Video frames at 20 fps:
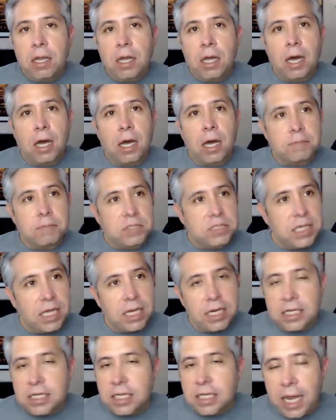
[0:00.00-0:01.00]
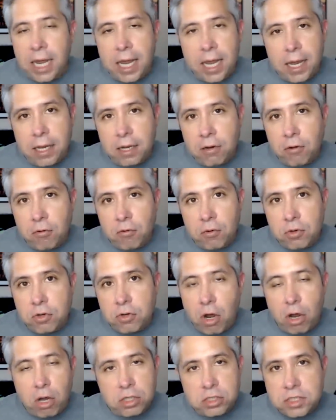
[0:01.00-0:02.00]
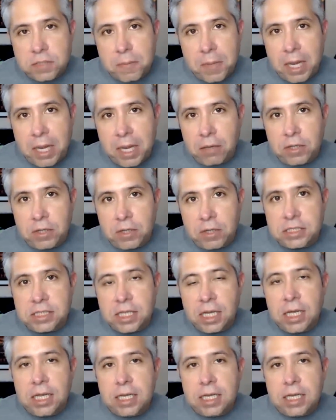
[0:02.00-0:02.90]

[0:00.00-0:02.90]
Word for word: Um, SETI had talks about this.